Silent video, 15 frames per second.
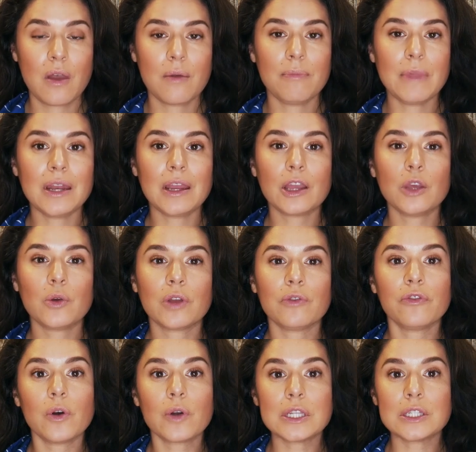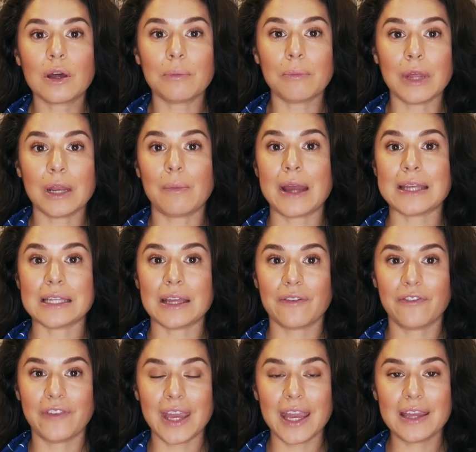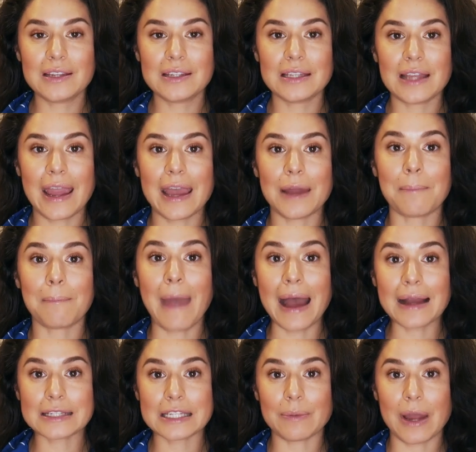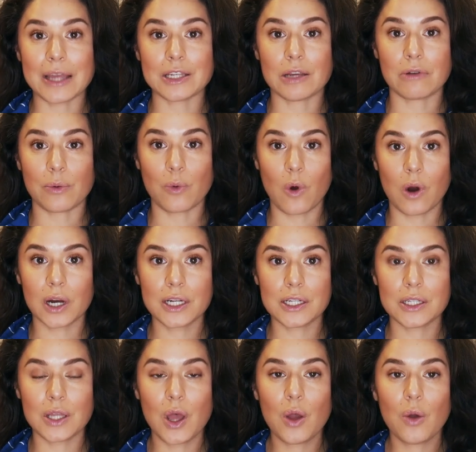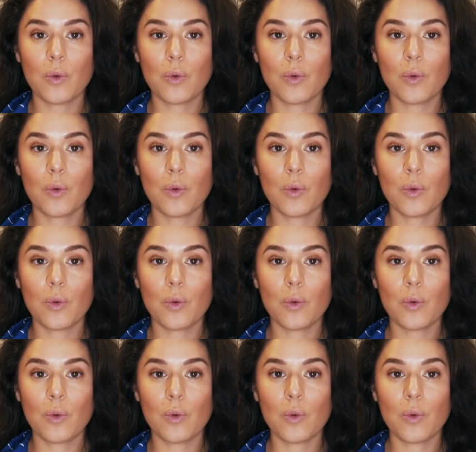meaning you can focus on minimizing fees and maximizing rewards